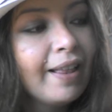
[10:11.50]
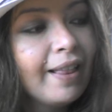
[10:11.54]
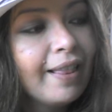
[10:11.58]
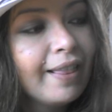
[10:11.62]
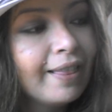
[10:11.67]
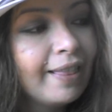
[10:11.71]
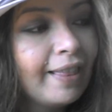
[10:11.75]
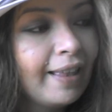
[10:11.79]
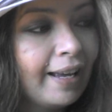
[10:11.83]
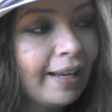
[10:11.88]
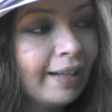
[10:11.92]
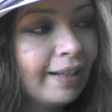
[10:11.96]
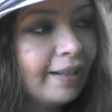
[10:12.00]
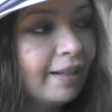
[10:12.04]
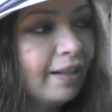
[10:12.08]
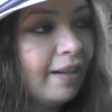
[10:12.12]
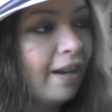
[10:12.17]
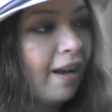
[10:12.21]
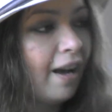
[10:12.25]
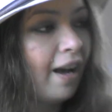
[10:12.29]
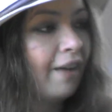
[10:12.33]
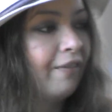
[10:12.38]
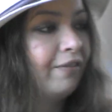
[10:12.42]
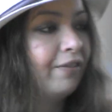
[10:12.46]
Then
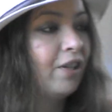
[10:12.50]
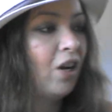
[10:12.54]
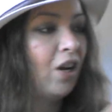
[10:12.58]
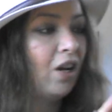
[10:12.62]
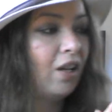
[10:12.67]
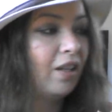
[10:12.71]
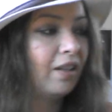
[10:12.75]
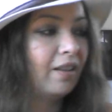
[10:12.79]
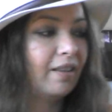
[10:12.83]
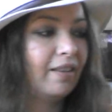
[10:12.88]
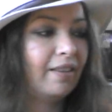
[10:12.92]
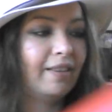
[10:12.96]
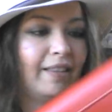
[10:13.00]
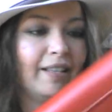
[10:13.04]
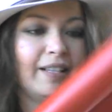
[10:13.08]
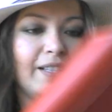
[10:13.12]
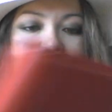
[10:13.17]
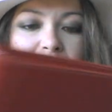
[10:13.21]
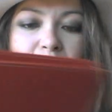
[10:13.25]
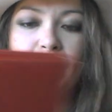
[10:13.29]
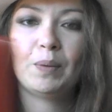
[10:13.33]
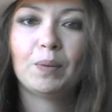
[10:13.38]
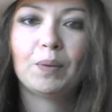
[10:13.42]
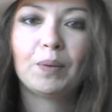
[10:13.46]
I've got
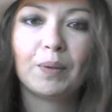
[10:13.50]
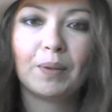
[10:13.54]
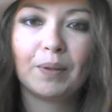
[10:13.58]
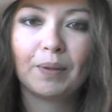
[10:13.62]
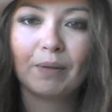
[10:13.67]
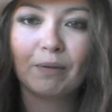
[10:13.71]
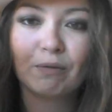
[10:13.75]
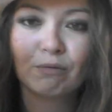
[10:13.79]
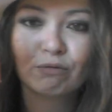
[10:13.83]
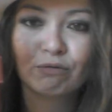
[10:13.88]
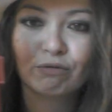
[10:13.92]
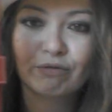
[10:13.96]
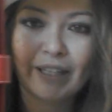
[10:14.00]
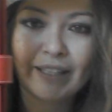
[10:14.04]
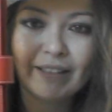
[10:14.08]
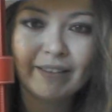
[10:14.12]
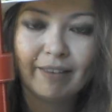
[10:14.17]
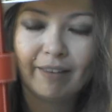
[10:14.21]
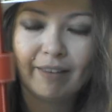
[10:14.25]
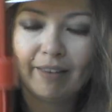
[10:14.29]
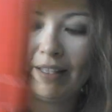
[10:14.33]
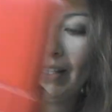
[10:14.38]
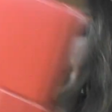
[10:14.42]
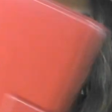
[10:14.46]
this red
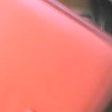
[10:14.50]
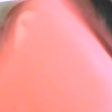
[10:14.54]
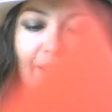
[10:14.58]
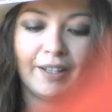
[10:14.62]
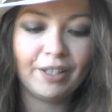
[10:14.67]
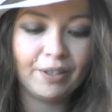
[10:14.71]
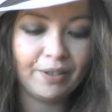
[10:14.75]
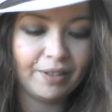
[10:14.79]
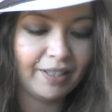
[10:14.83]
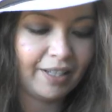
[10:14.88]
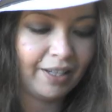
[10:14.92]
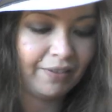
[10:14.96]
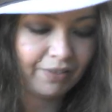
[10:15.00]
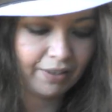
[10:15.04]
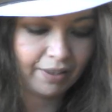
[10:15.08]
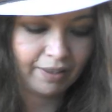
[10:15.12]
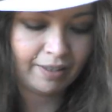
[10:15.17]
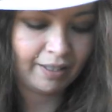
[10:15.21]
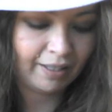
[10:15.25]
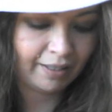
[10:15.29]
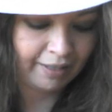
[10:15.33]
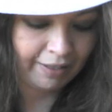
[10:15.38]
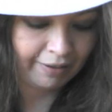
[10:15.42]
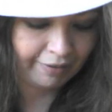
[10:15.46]
thing. I don't even
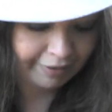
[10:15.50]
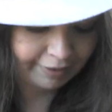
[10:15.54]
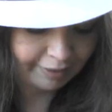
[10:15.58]
think there